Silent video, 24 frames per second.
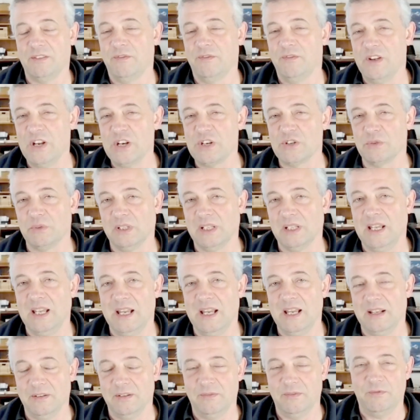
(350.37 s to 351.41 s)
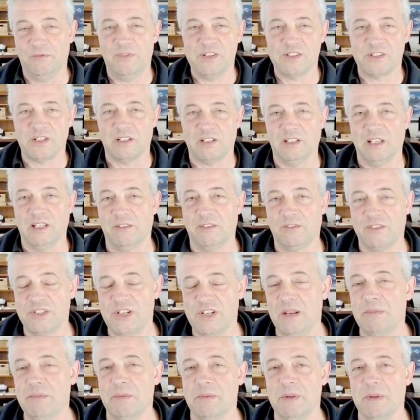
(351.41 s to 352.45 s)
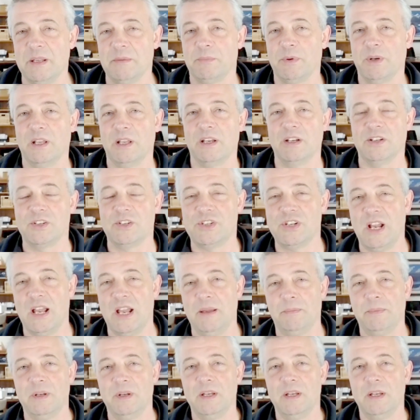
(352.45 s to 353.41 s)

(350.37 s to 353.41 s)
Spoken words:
visually and physically, it seemed to be in pretty good shape.